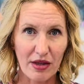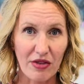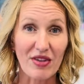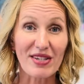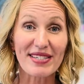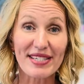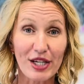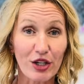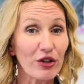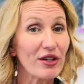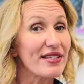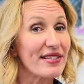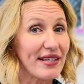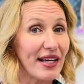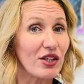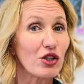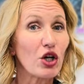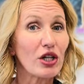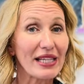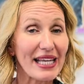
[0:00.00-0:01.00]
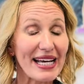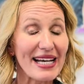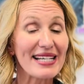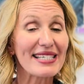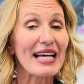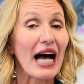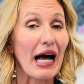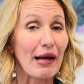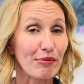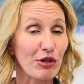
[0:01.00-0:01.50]
The secret signal
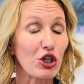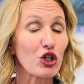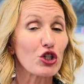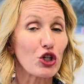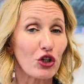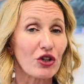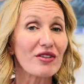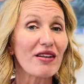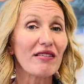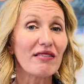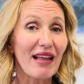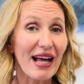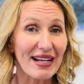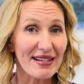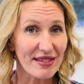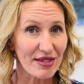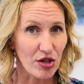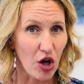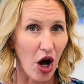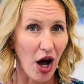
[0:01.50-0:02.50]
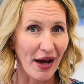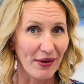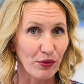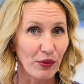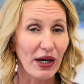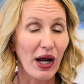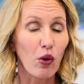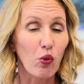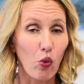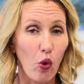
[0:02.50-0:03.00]
is I'm going to turn the lights on
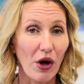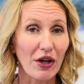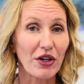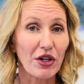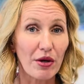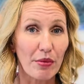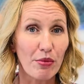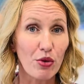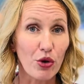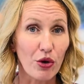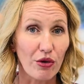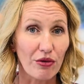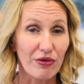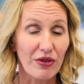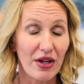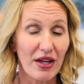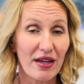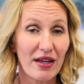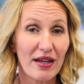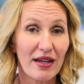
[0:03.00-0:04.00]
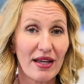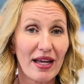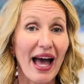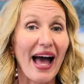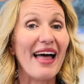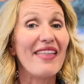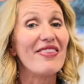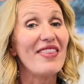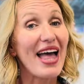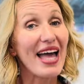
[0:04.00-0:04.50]
when I want you to move.
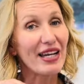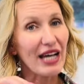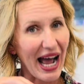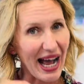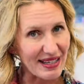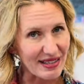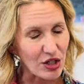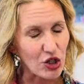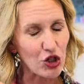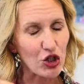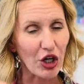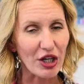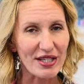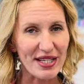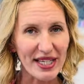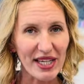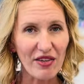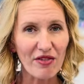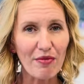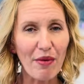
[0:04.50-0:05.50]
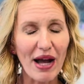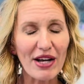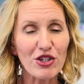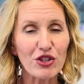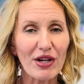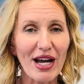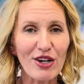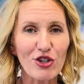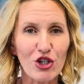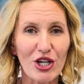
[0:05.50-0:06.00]
And then as I start to give my
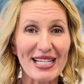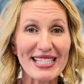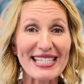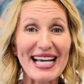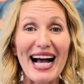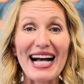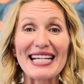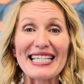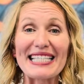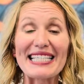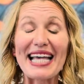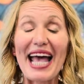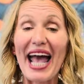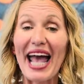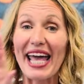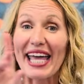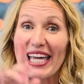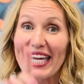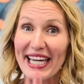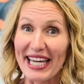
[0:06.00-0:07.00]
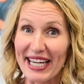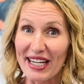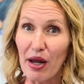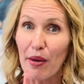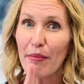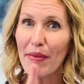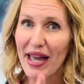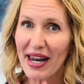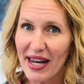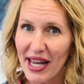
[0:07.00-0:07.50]
directions, I say, in a
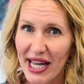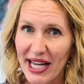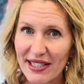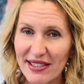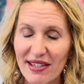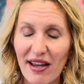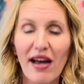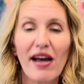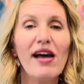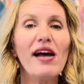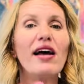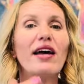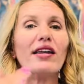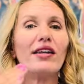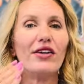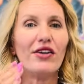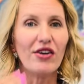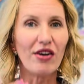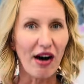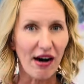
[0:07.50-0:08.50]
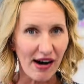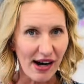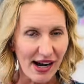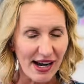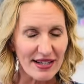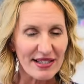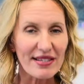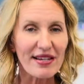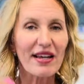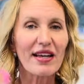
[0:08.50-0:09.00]
minute,
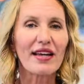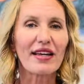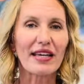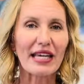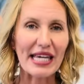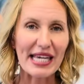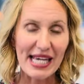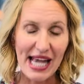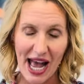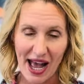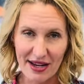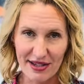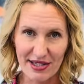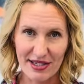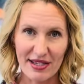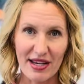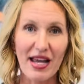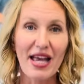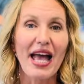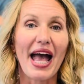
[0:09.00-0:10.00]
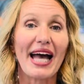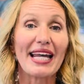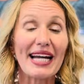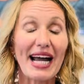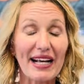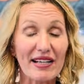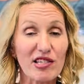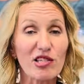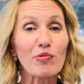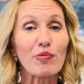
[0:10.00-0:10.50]
not yet. And
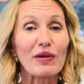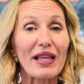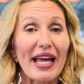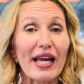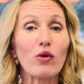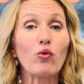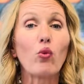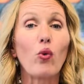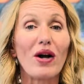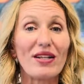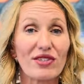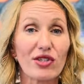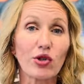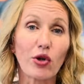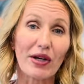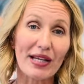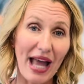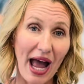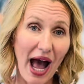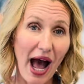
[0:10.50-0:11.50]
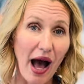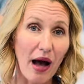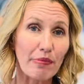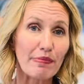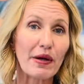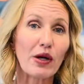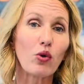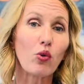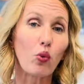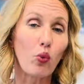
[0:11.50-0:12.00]
I explain what's going to
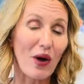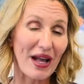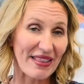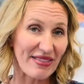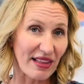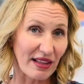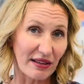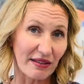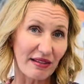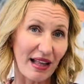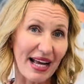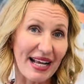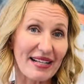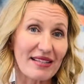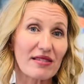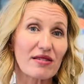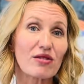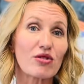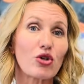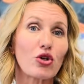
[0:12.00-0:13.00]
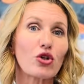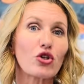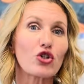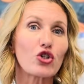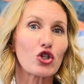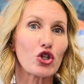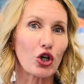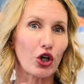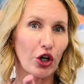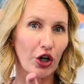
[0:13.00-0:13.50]
happen when the lights
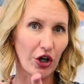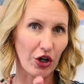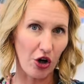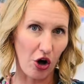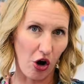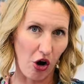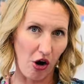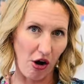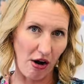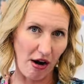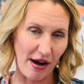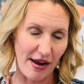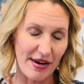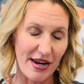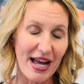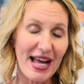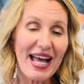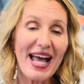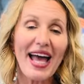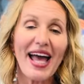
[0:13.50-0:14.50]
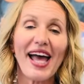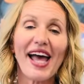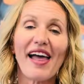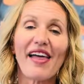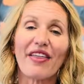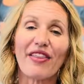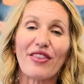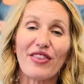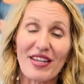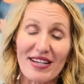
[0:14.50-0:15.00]
turn on.
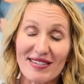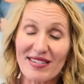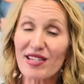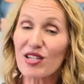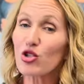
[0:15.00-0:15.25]
This